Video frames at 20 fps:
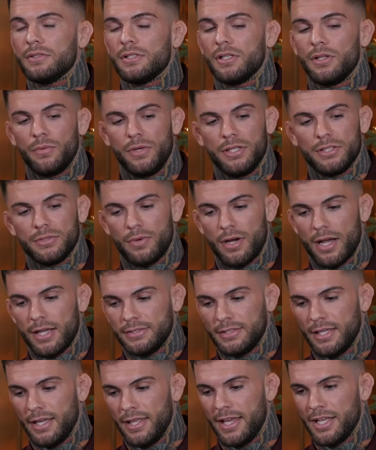and the reason why I
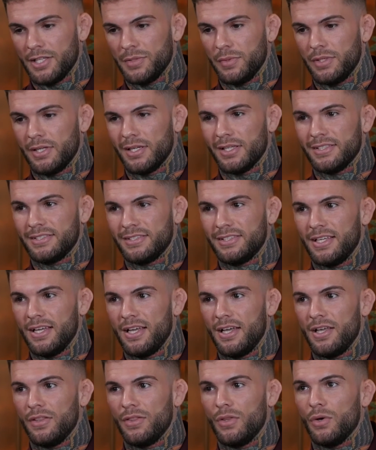say that is because
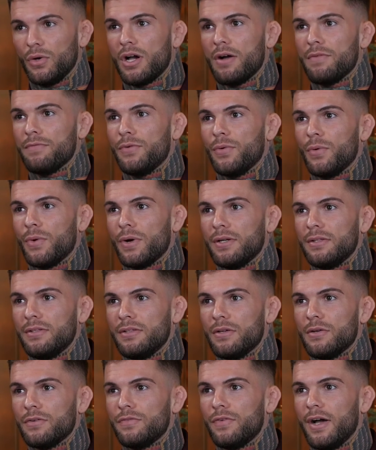they'll come forward,
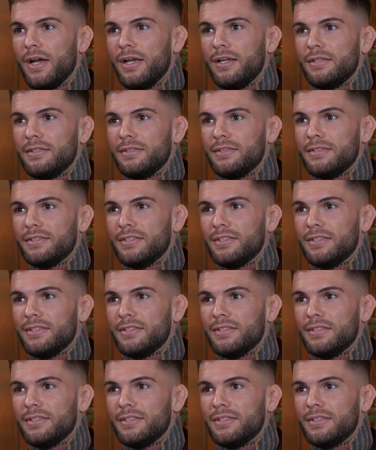they'll fight.